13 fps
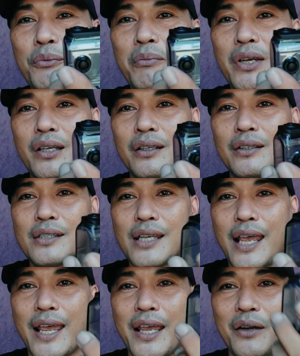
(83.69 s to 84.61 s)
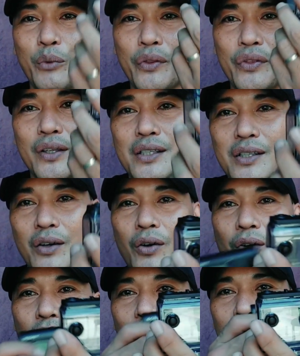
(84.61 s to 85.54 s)
meters, and with this
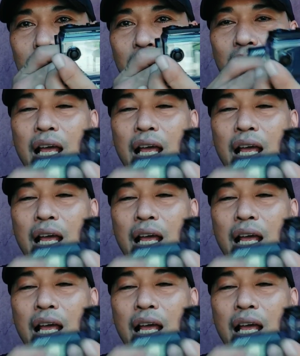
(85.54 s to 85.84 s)
on,